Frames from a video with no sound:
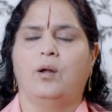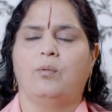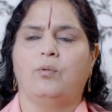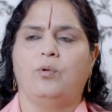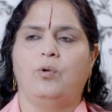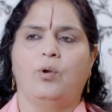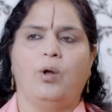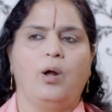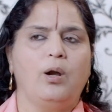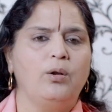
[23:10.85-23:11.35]

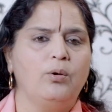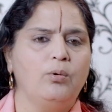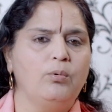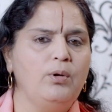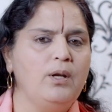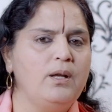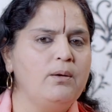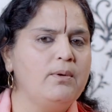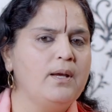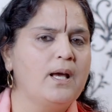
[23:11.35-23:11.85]
not
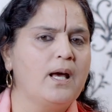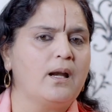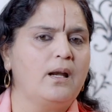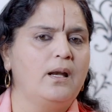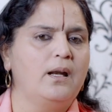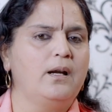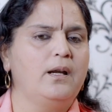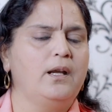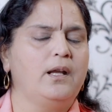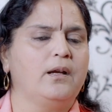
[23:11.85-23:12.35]
only we are
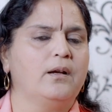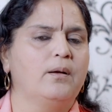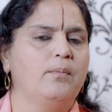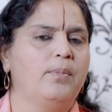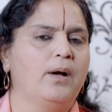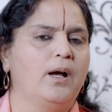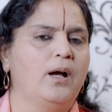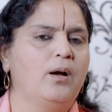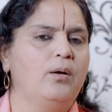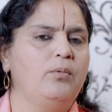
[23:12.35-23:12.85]
learning
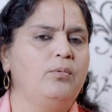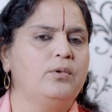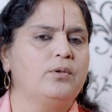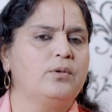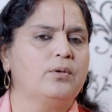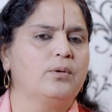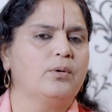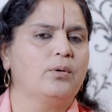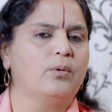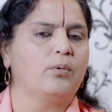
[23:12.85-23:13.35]

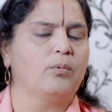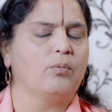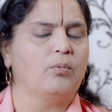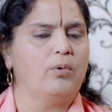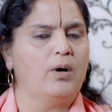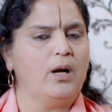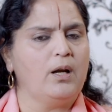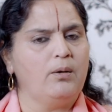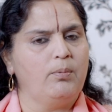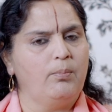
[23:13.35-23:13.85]
about
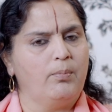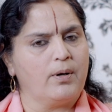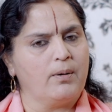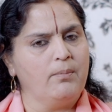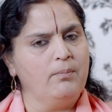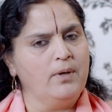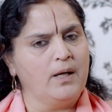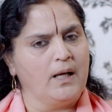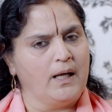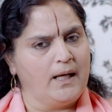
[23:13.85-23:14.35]
what
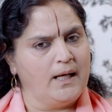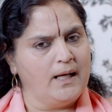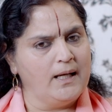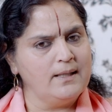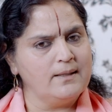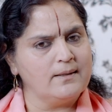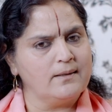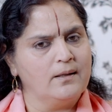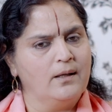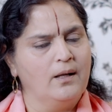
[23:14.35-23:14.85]
Brahman
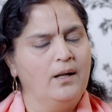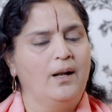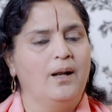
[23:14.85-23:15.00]
is,